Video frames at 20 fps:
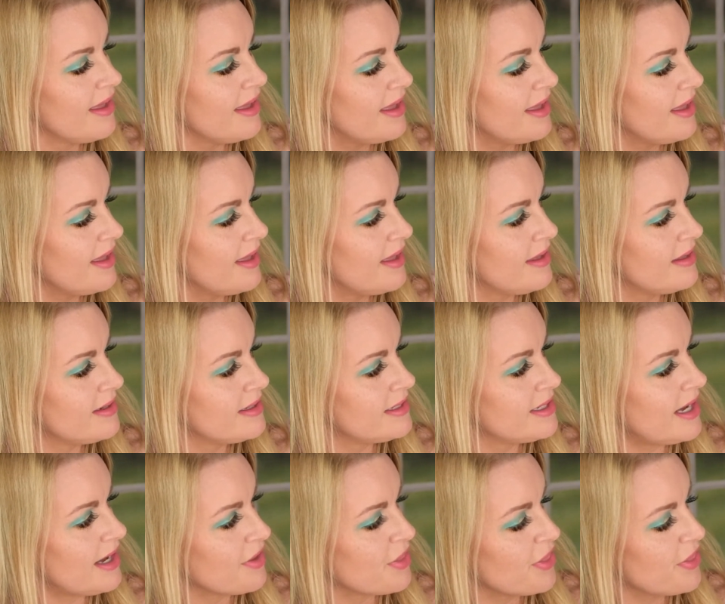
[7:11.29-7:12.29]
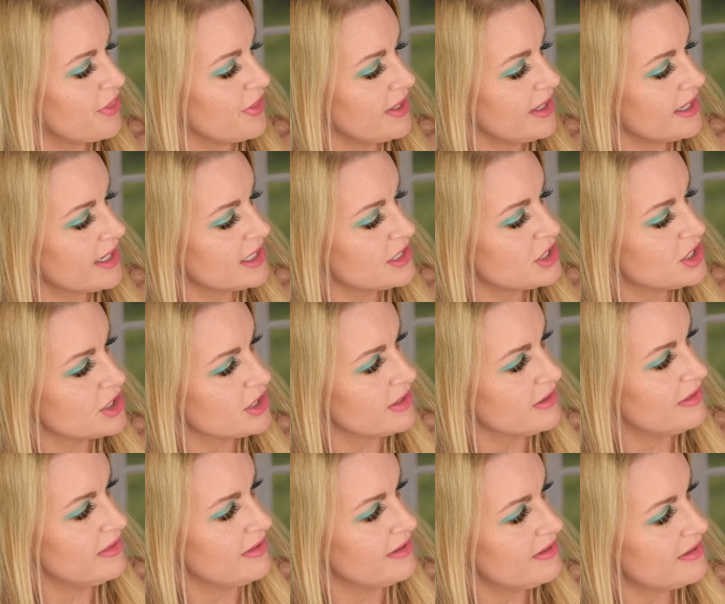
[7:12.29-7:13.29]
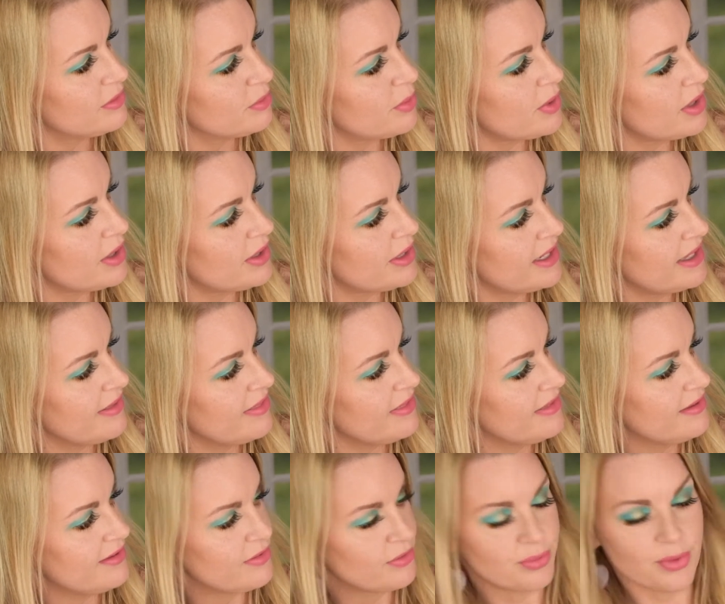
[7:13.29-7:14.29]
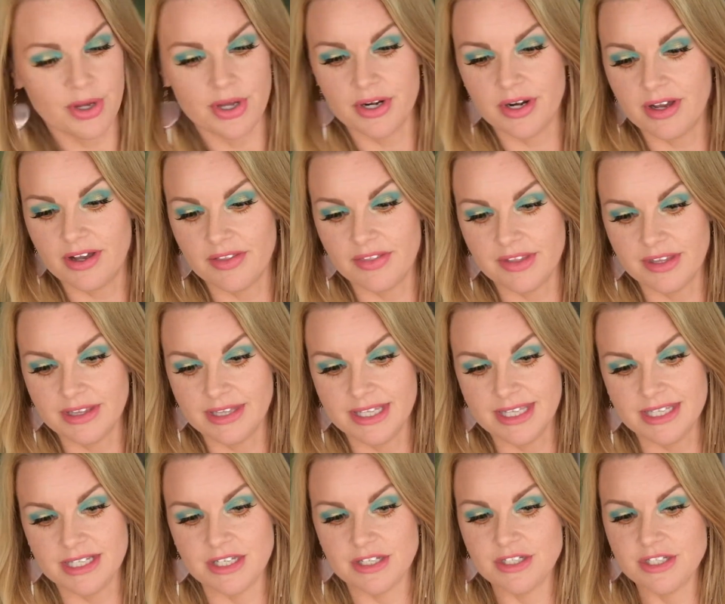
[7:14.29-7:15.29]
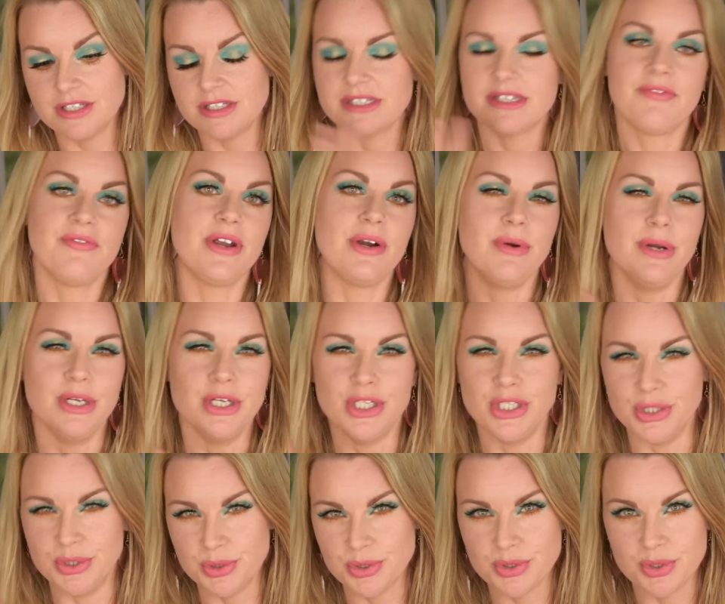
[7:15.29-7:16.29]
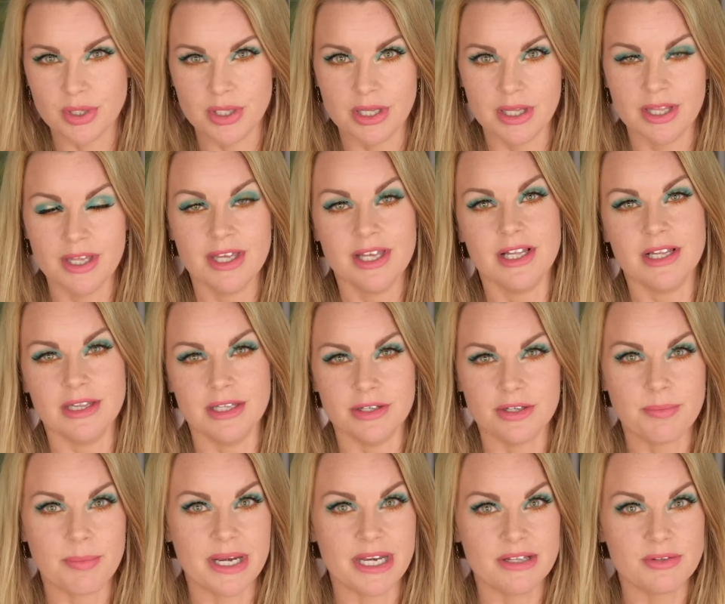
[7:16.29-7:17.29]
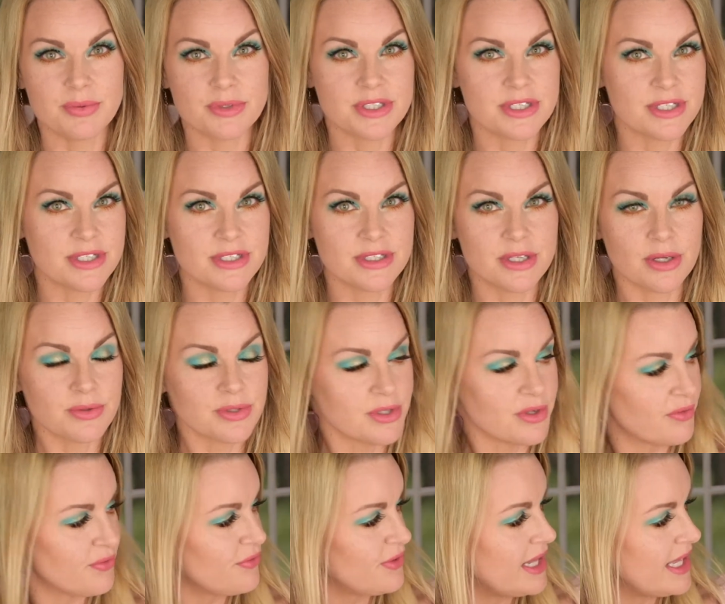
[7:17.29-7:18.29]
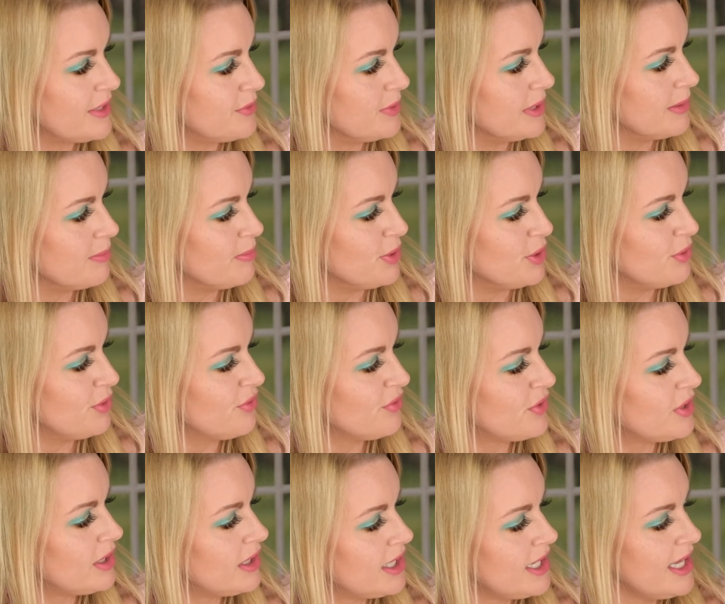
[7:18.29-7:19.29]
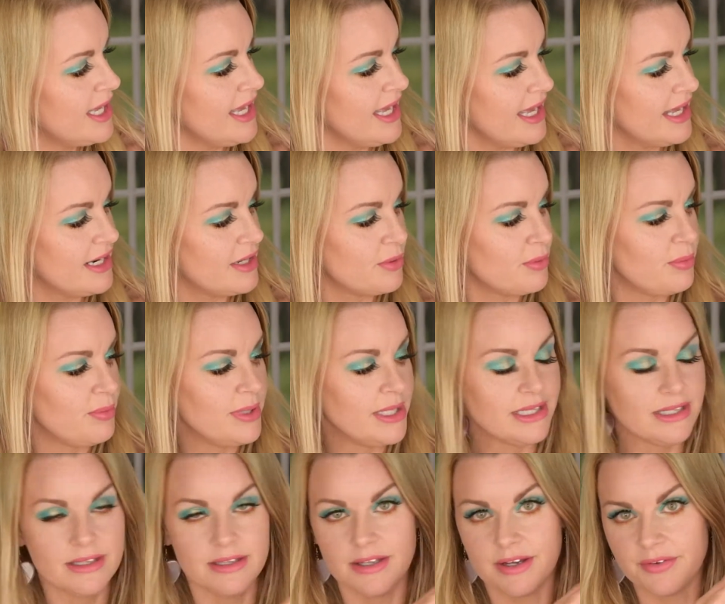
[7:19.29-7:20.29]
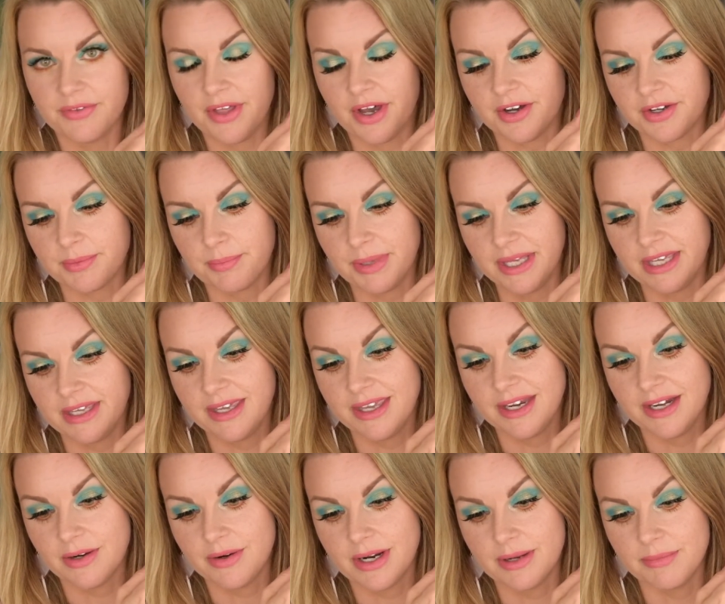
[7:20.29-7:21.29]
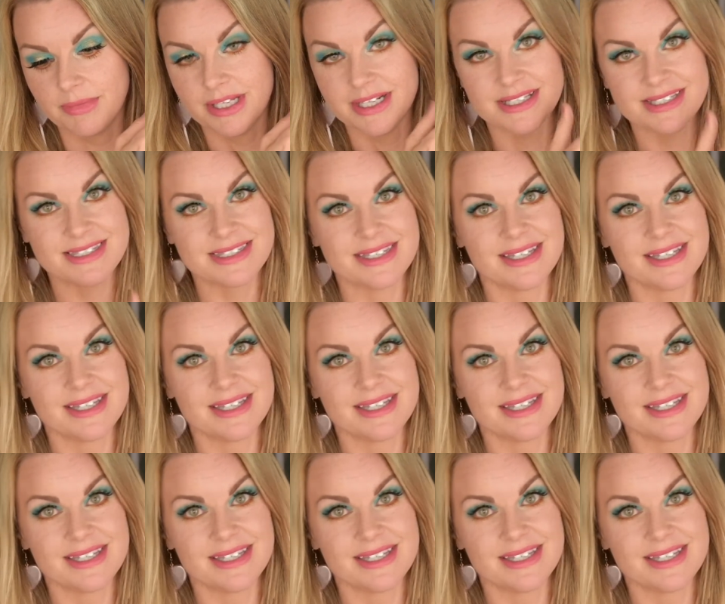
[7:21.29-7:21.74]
And I think I took this one and this one on the lid. Just a very neutral look, but it was so, so flattering, beautiful. And I really love the hot pink here. I mean,